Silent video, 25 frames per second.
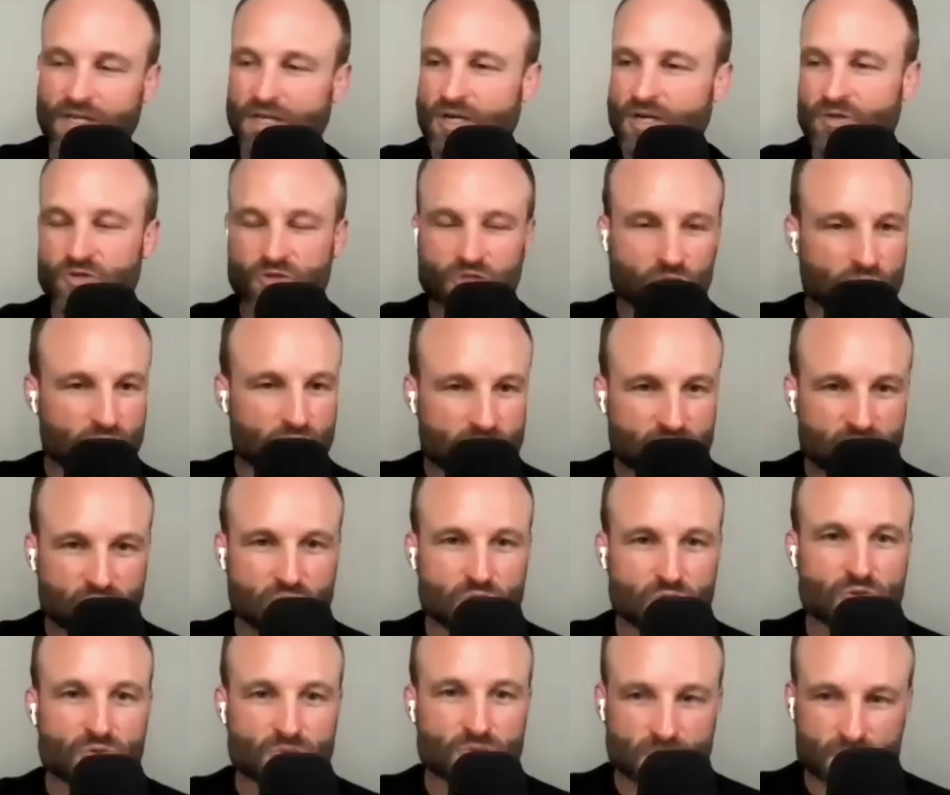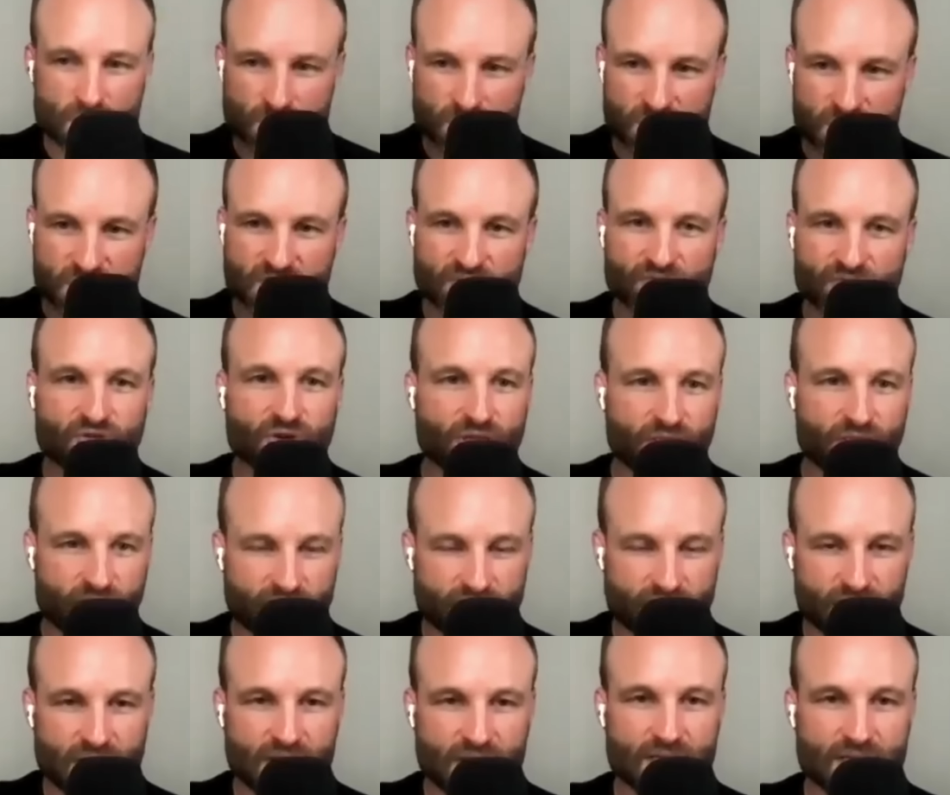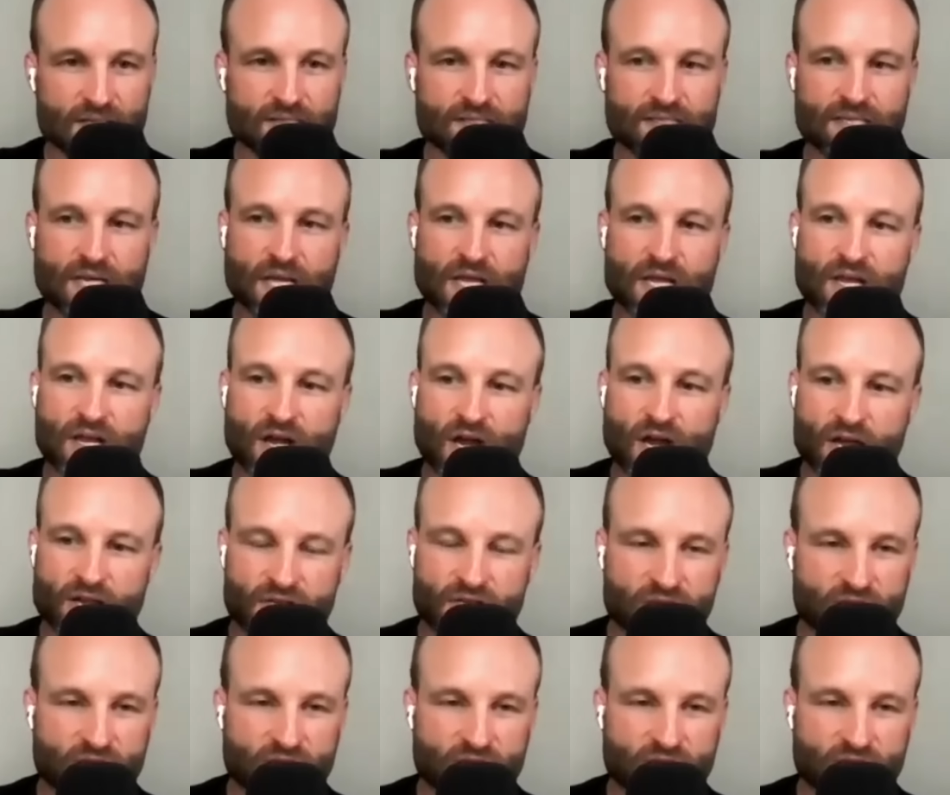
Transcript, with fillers: You know, do do different things and